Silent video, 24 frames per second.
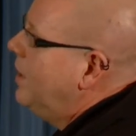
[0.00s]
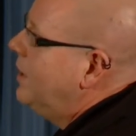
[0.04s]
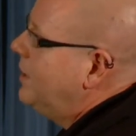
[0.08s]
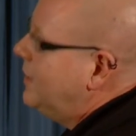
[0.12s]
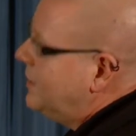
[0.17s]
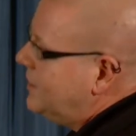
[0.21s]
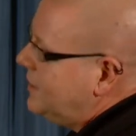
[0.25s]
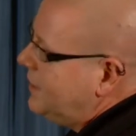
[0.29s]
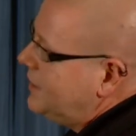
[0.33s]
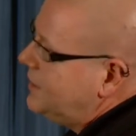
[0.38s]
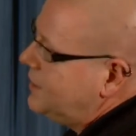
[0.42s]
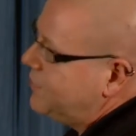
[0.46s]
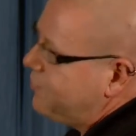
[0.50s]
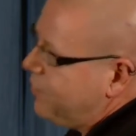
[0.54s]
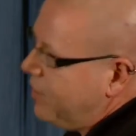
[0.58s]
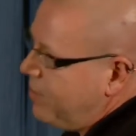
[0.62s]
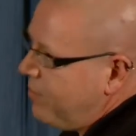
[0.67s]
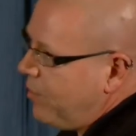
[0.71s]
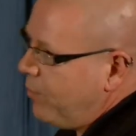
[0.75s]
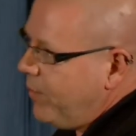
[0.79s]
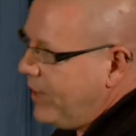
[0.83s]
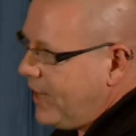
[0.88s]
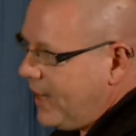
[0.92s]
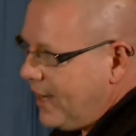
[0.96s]
disease-free,
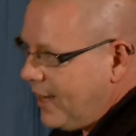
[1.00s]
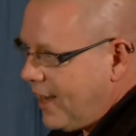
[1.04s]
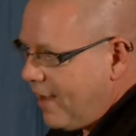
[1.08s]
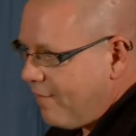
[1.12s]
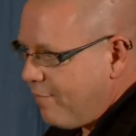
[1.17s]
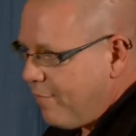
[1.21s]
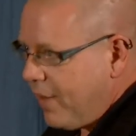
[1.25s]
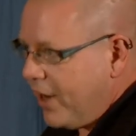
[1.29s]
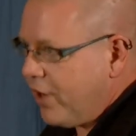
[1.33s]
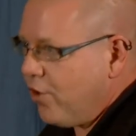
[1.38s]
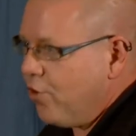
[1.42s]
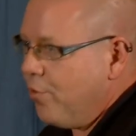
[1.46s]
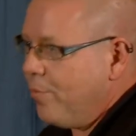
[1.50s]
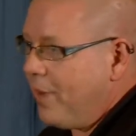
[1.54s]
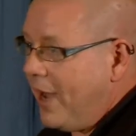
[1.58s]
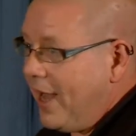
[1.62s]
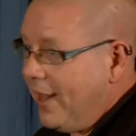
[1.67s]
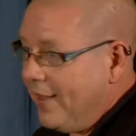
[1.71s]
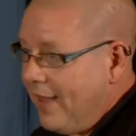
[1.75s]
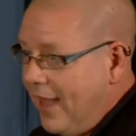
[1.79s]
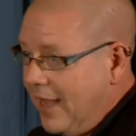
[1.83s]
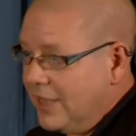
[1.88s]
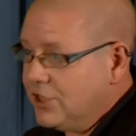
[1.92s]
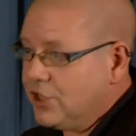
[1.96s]
but we didn't have
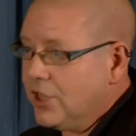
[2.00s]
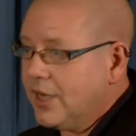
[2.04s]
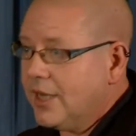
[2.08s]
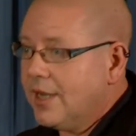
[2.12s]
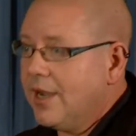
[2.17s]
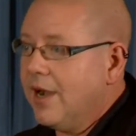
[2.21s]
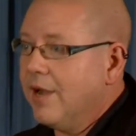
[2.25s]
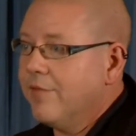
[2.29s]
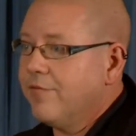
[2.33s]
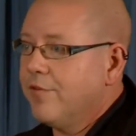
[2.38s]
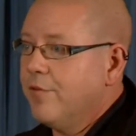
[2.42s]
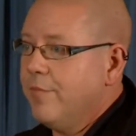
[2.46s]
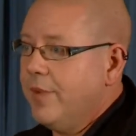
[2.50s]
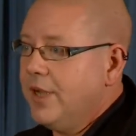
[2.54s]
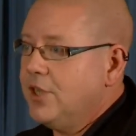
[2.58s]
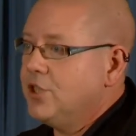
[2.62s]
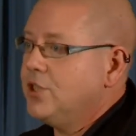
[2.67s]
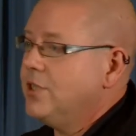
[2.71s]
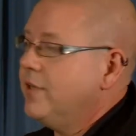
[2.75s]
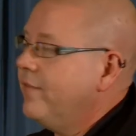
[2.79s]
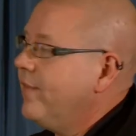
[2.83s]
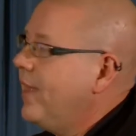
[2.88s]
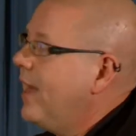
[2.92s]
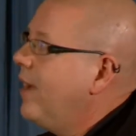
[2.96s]
microbiologic
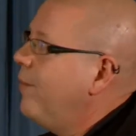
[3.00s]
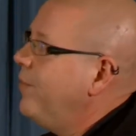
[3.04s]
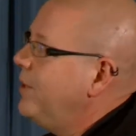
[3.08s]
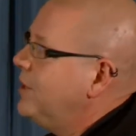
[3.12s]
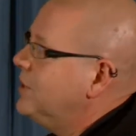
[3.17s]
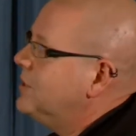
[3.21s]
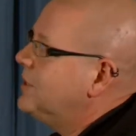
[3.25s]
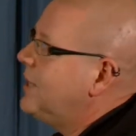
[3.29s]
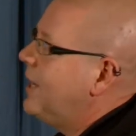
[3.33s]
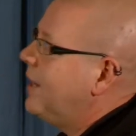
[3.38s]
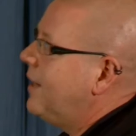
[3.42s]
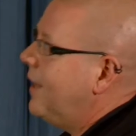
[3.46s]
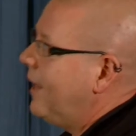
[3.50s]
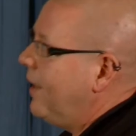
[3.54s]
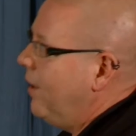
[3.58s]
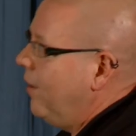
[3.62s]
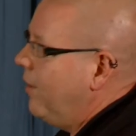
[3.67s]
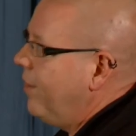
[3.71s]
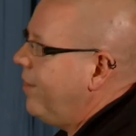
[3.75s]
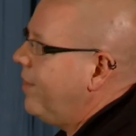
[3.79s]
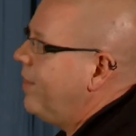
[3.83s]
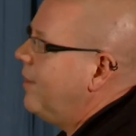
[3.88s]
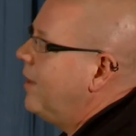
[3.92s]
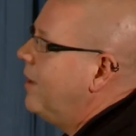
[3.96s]
confirmation of that. We just had a
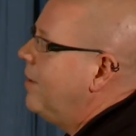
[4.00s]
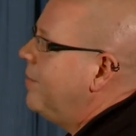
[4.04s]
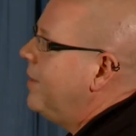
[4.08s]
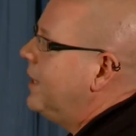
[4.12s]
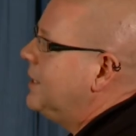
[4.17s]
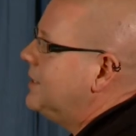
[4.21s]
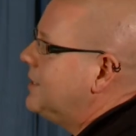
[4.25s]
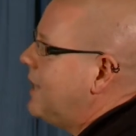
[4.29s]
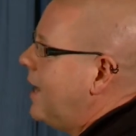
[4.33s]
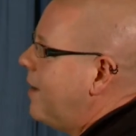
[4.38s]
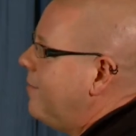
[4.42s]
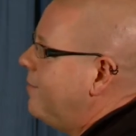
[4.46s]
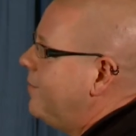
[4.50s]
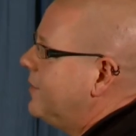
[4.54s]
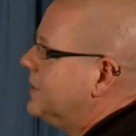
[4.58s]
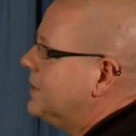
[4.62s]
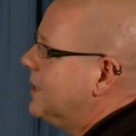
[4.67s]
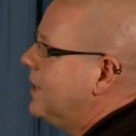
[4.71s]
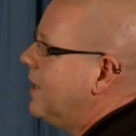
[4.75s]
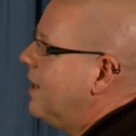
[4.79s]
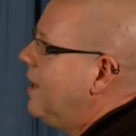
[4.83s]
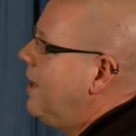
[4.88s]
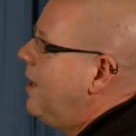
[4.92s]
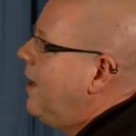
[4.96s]
health exam
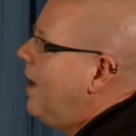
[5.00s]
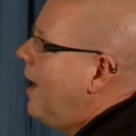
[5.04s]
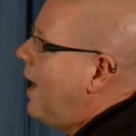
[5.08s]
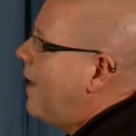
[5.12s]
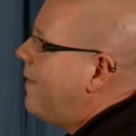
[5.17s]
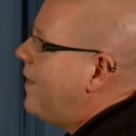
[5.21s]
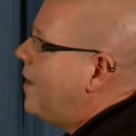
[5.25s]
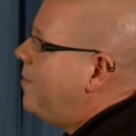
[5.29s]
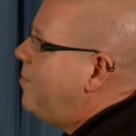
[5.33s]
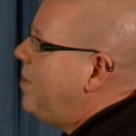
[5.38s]
visit. And then